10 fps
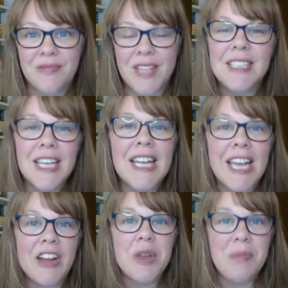That's going to
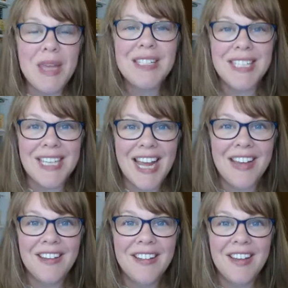carry me
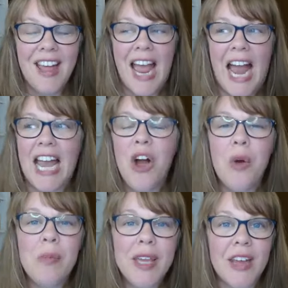today, and I
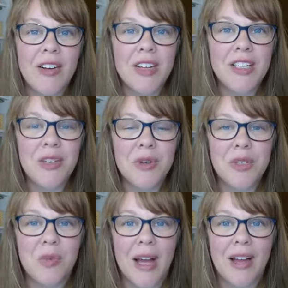hope it carries you
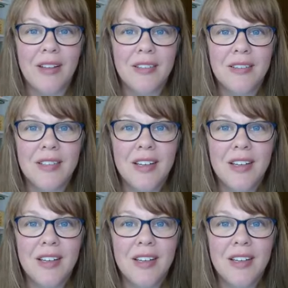as well.